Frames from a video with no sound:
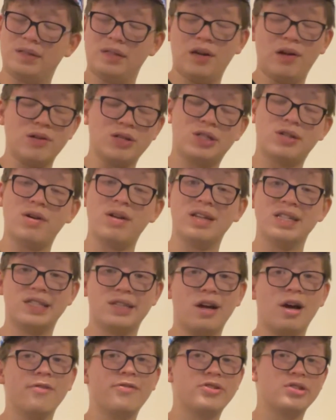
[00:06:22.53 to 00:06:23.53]
you know, certain
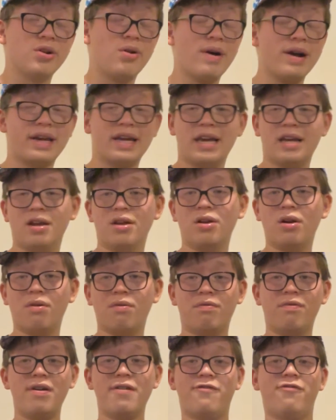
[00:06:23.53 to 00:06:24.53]
stuff, so I can, you know,
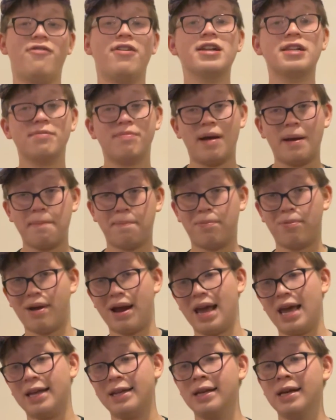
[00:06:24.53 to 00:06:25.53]
refresh my
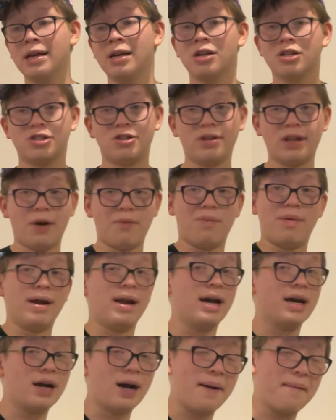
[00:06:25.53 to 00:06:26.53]
brain, so that when
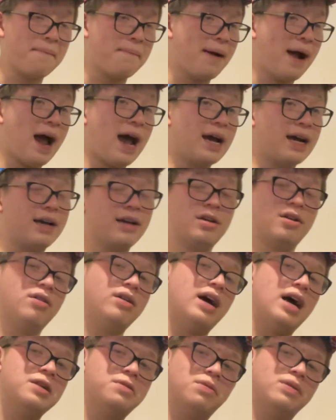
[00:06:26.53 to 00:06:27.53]
I come back, you
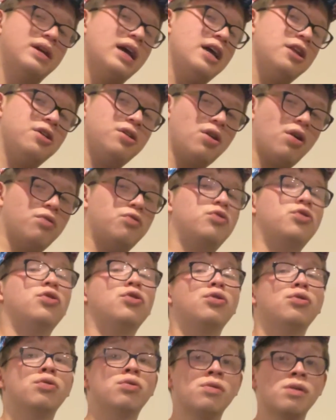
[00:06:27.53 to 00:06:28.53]
guys will get, you know,
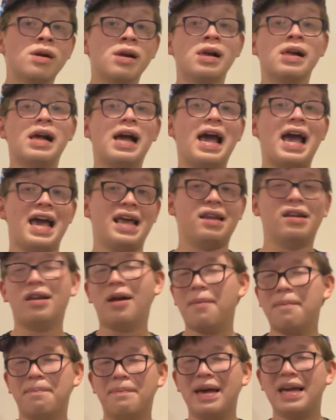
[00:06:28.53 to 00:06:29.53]
new and
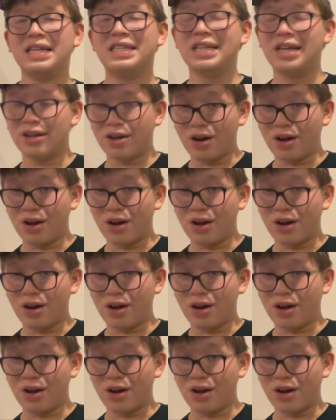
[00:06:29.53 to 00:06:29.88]
amazing